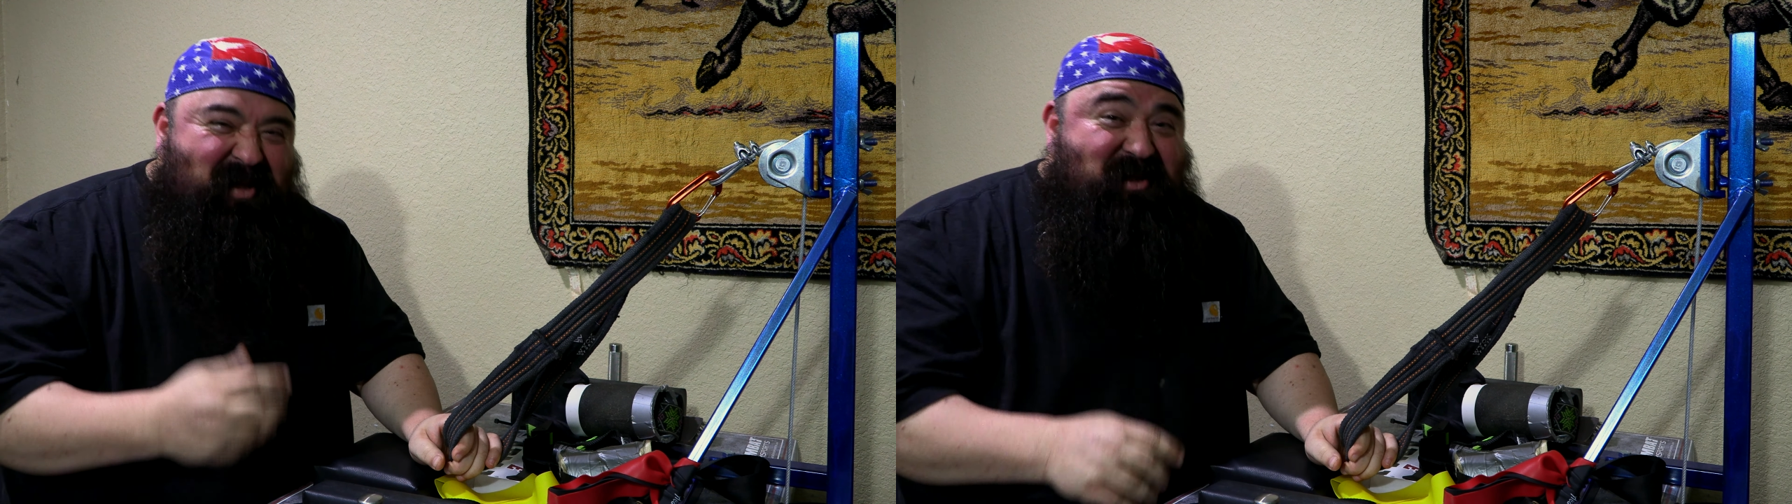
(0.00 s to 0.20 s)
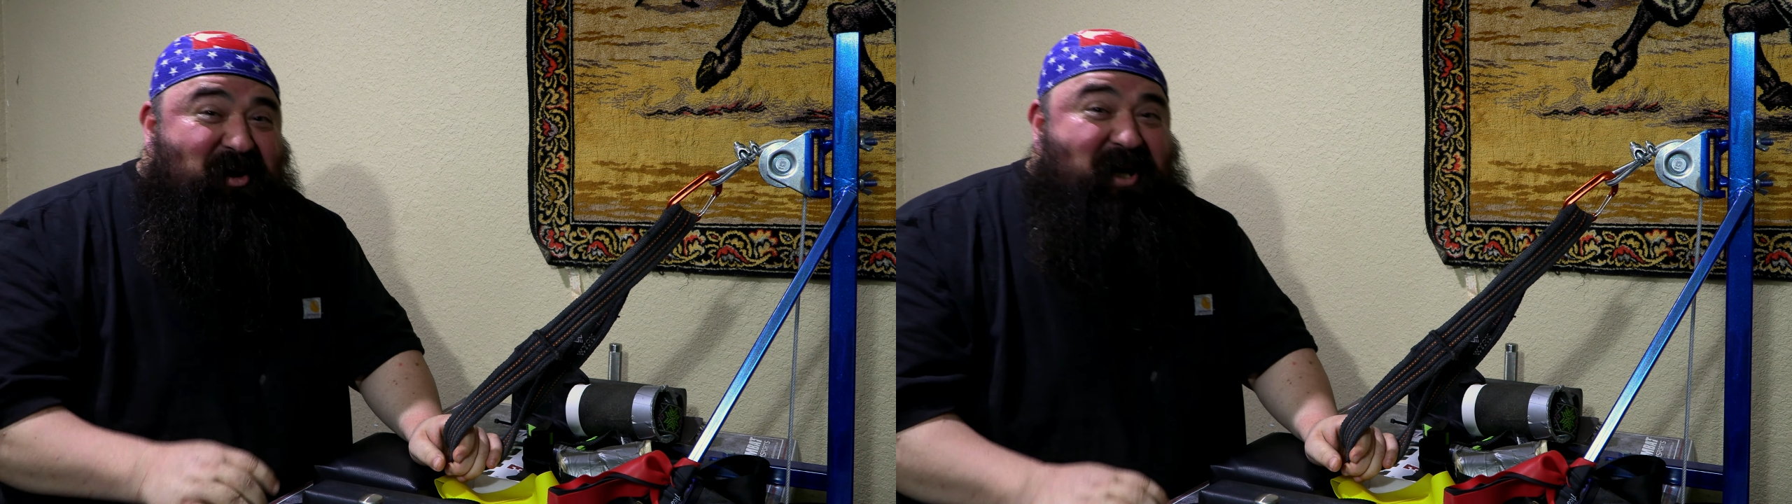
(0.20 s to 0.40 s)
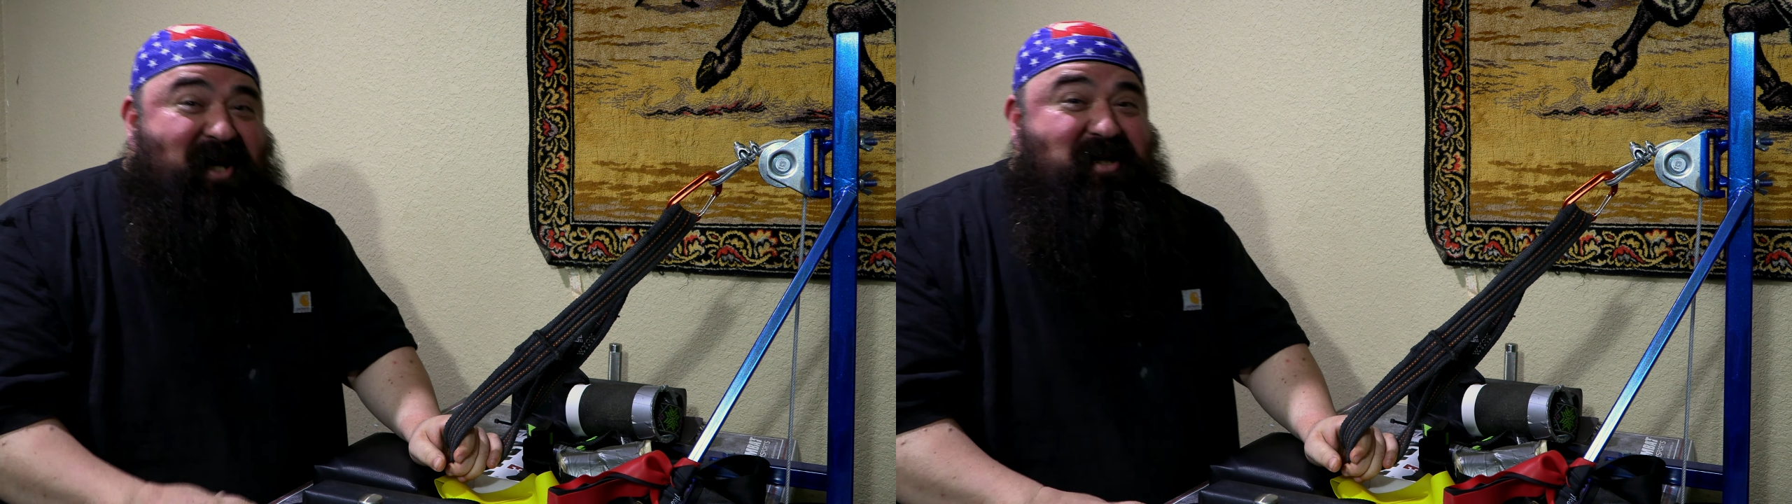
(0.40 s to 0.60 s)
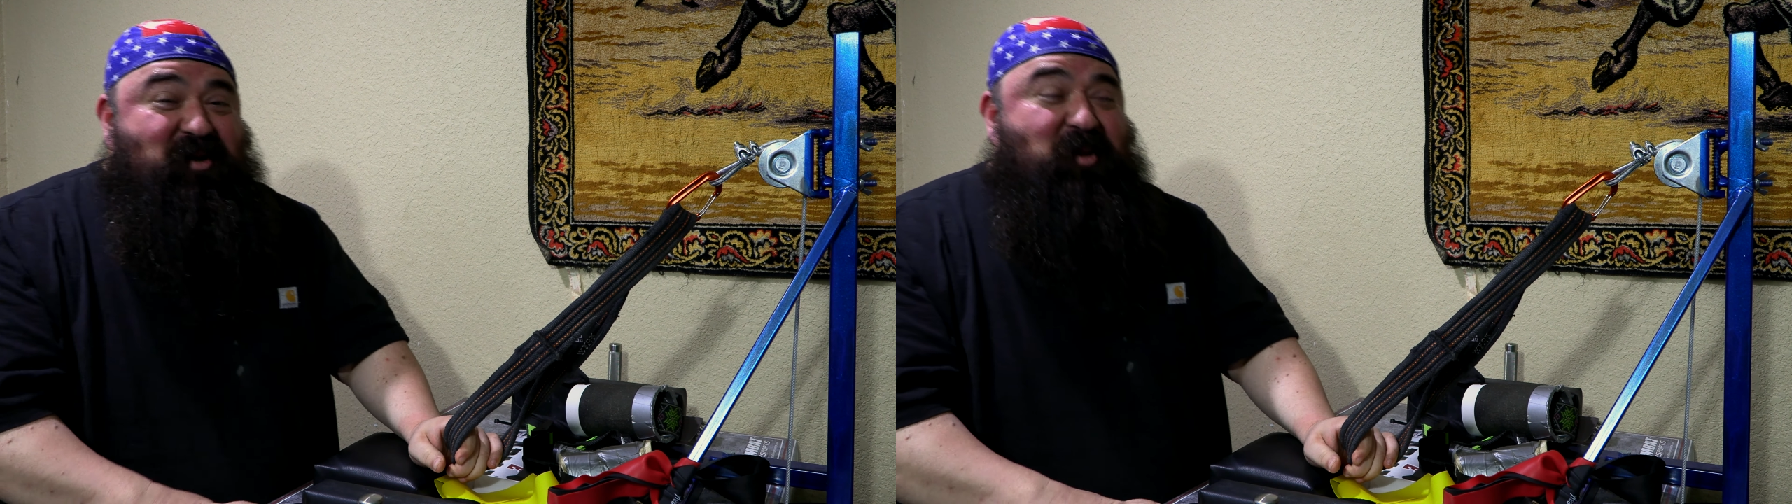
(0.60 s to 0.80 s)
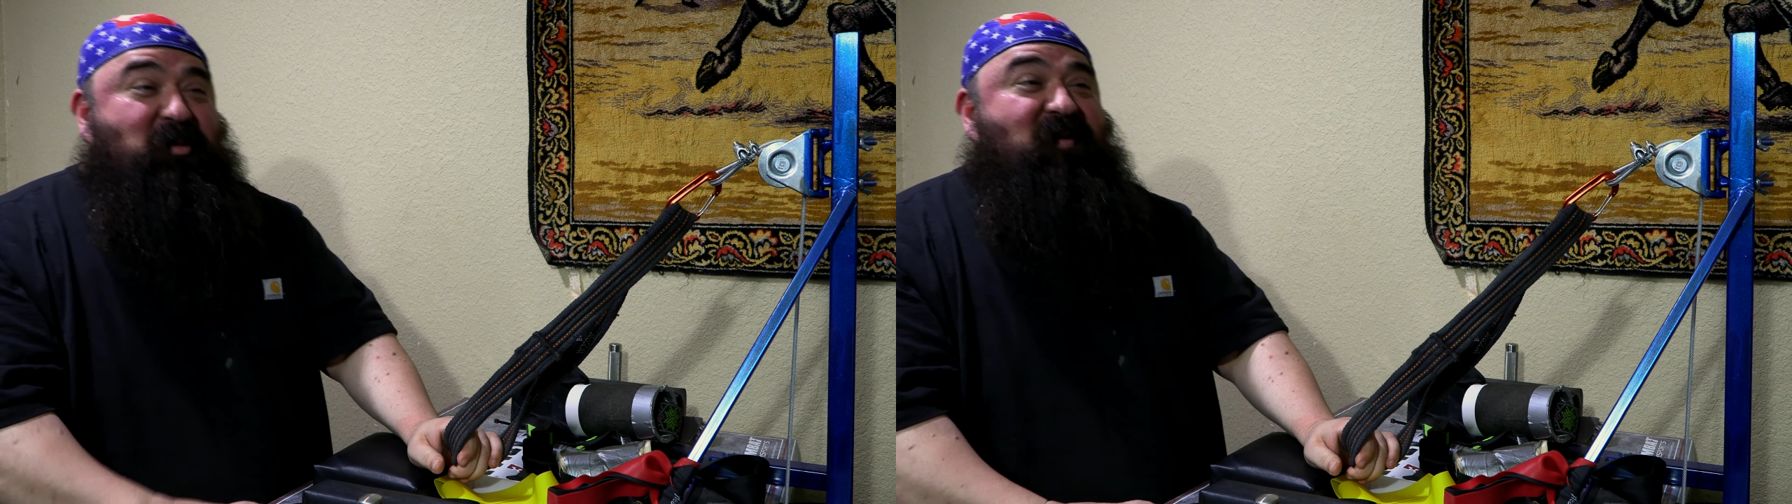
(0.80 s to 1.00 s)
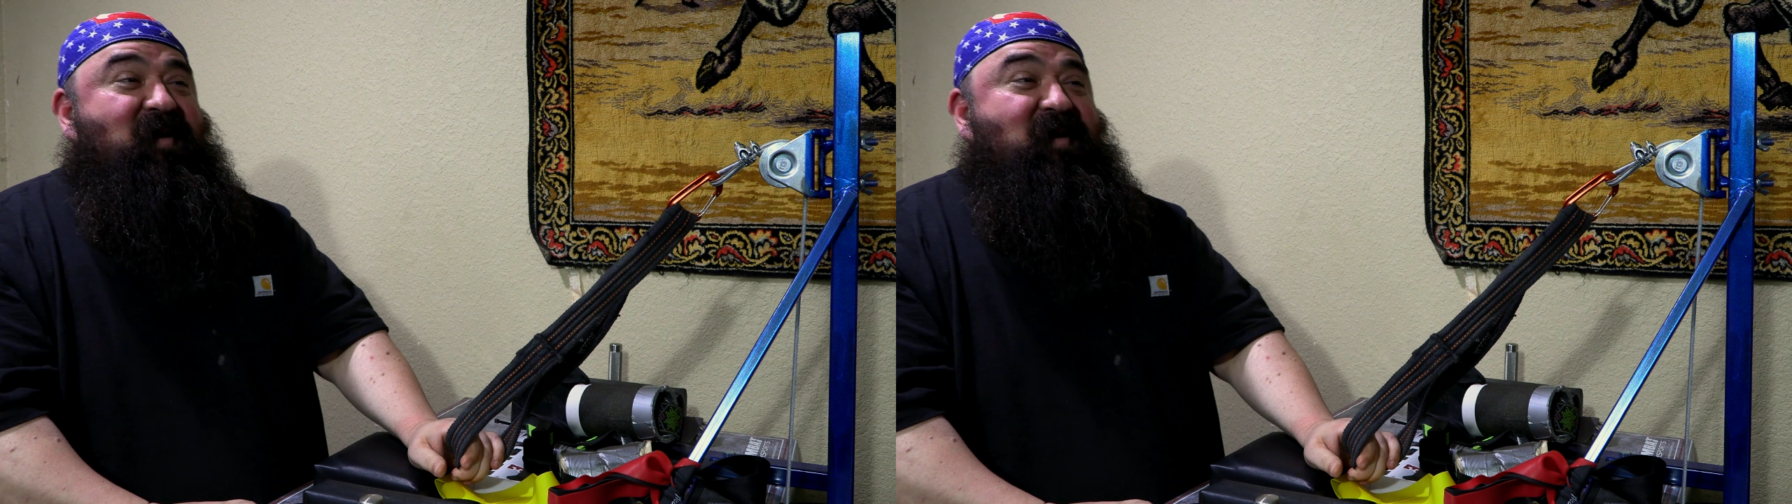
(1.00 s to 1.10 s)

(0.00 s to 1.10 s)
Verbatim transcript: my sarcasm look on my